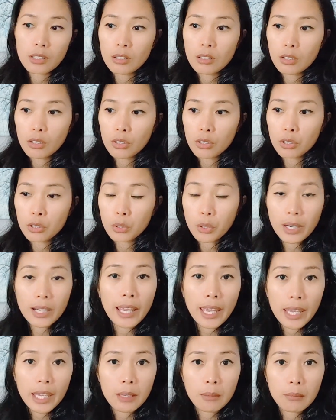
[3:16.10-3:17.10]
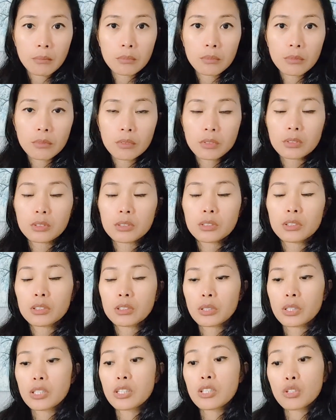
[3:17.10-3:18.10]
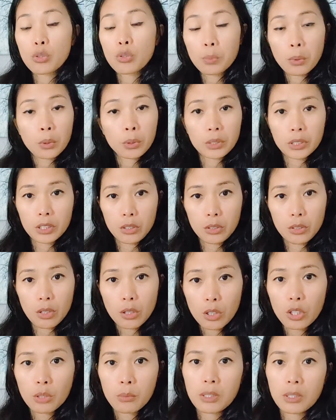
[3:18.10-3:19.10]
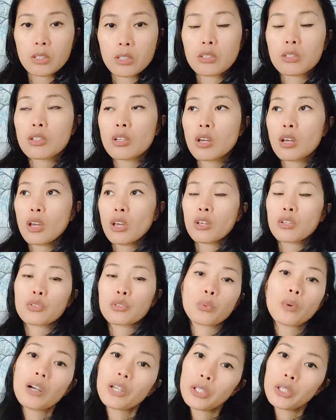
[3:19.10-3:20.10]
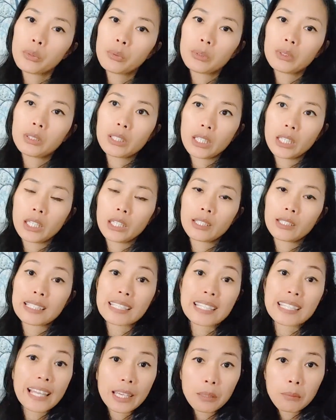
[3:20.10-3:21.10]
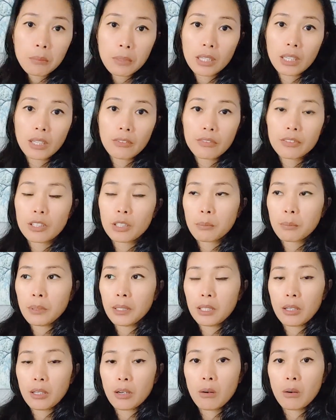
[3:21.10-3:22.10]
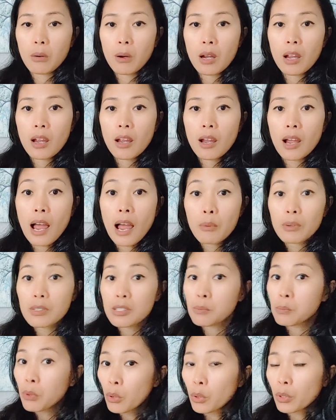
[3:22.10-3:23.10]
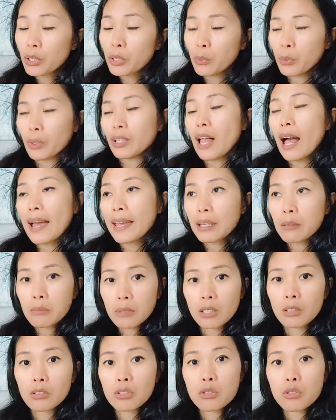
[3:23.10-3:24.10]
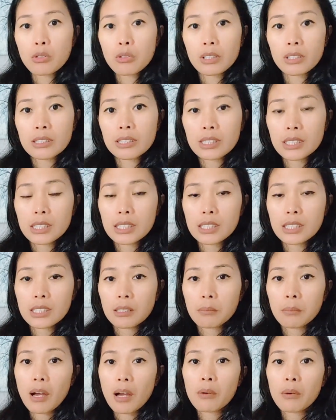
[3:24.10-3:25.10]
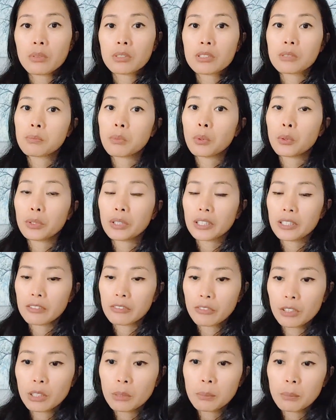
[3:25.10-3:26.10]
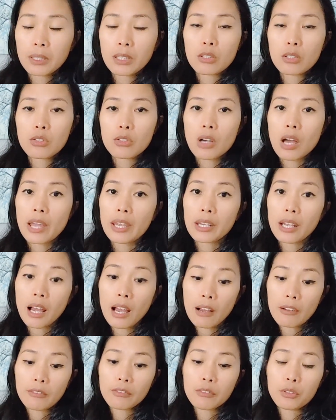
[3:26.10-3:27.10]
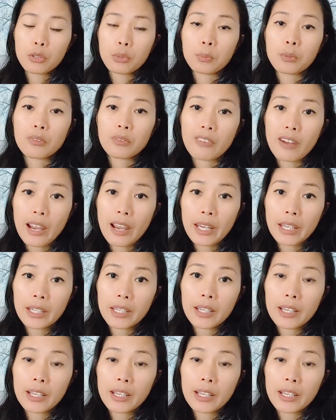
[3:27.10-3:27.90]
your claim. So it's a supporting documents. So what you will need is, like me, Filipino, I was born, well, I am now Australian citizen, but I was born in the Philippines, so I have to provide